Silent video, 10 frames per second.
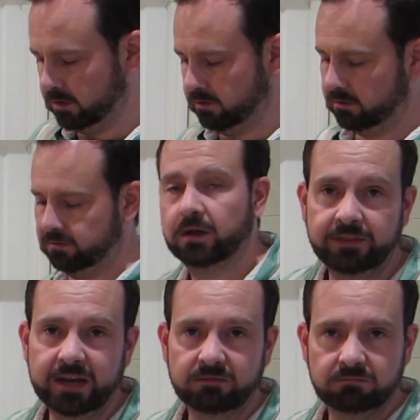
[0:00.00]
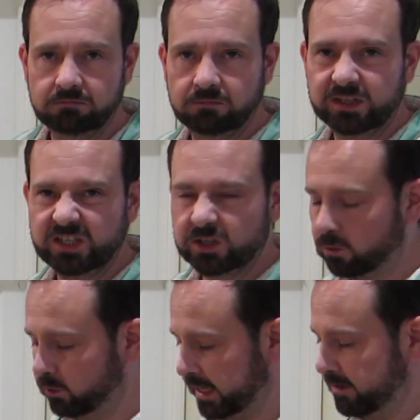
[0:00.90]
And then, once it's
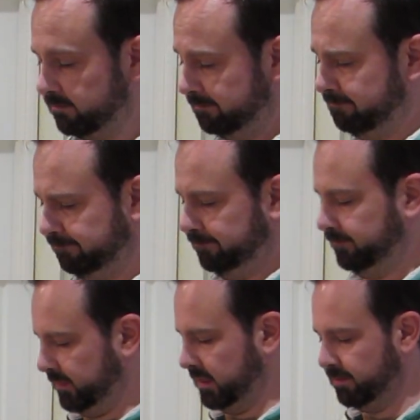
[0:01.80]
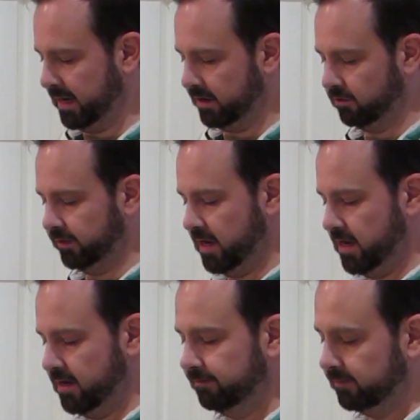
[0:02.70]
cooled down, back on the
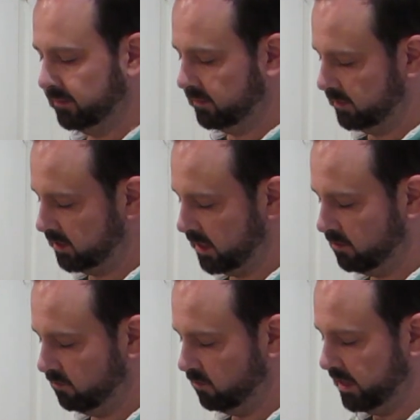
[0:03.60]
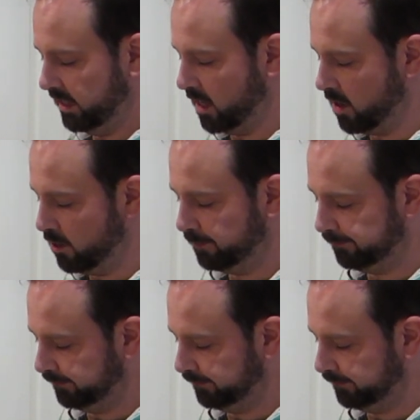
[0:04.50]
heat, it's really low.